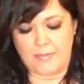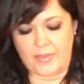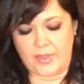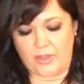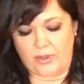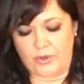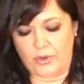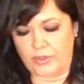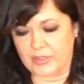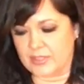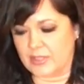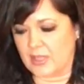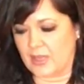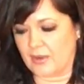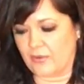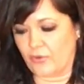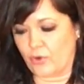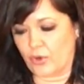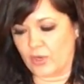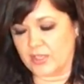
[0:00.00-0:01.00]
you'll notice
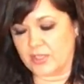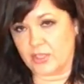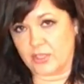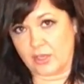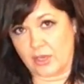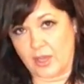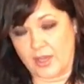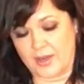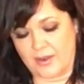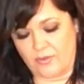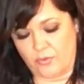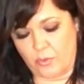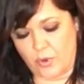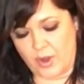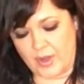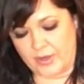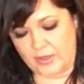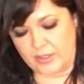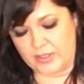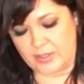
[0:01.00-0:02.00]
that, of course, there's a lot of
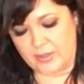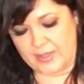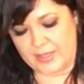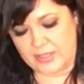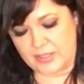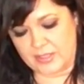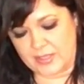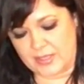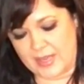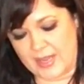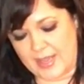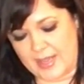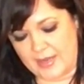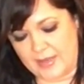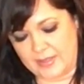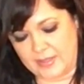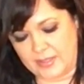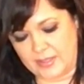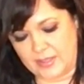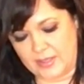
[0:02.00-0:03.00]
water, so
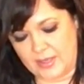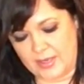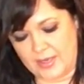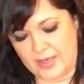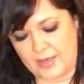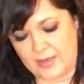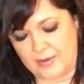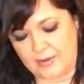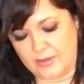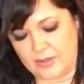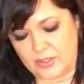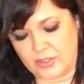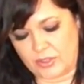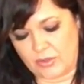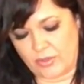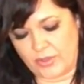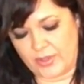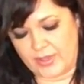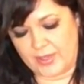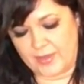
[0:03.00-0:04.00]

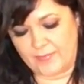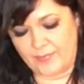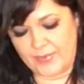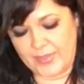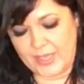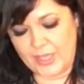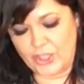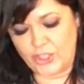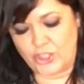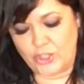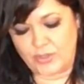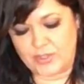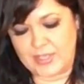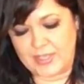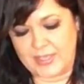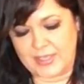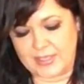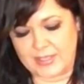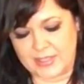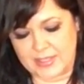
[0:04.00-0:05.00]
so the
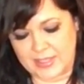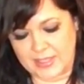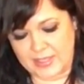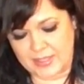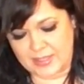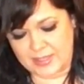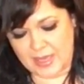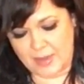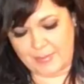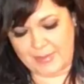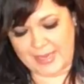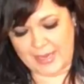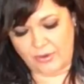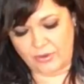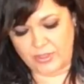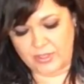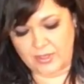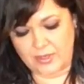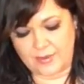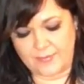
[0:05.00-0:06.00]
juiciness is coming
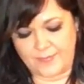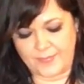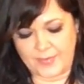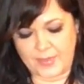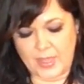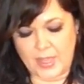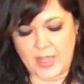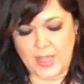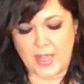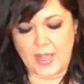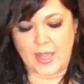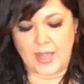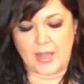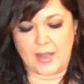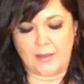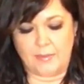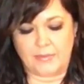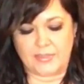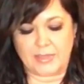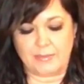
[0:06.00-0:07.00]
out.
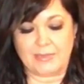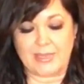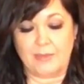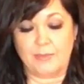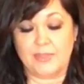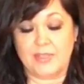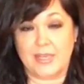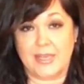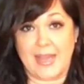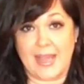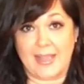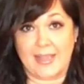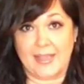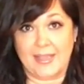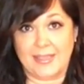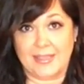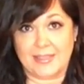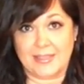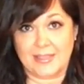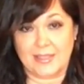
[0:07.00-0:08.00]
Sometimes the neck
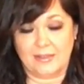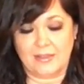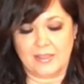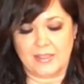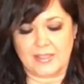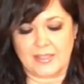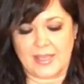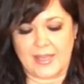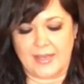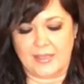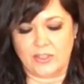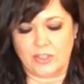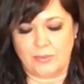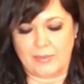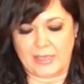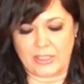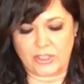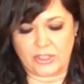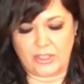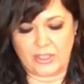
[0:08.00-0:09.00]
is still inside, so
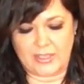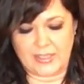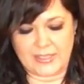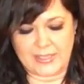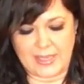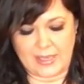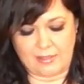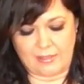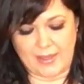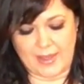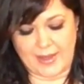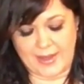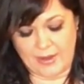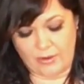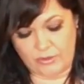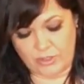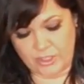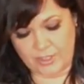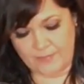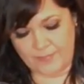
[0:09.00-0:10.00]
make sure you can take that
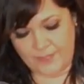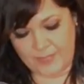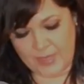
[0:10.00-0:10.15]
out.